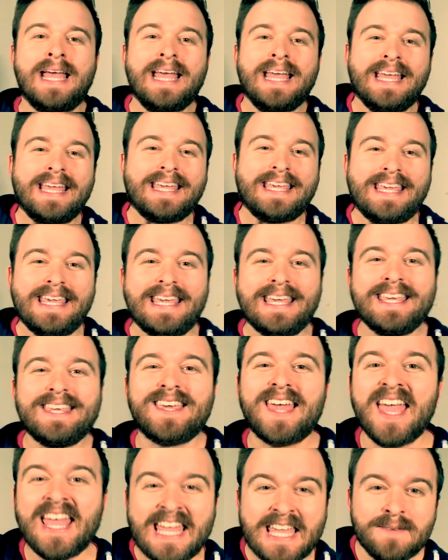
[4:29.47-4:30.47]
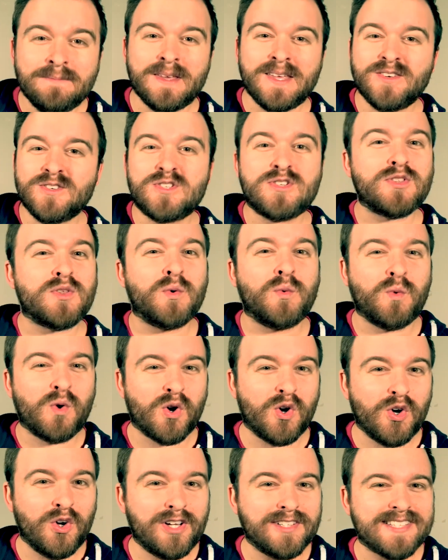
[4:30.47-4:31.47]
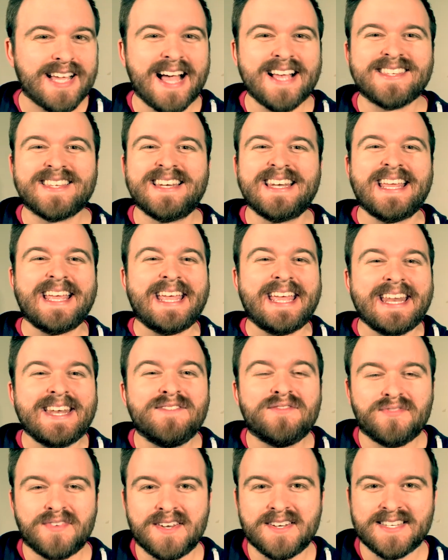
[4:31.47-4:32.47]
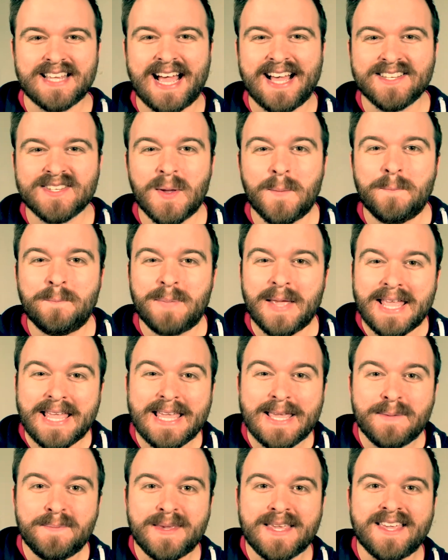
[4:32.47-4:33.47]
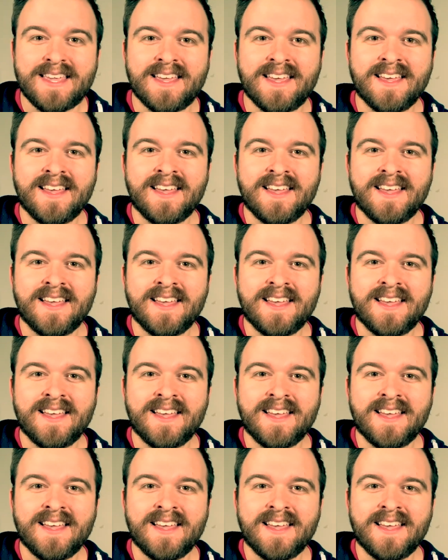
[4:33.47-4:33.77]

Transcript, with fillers: he came into the world as an infant, as a baby.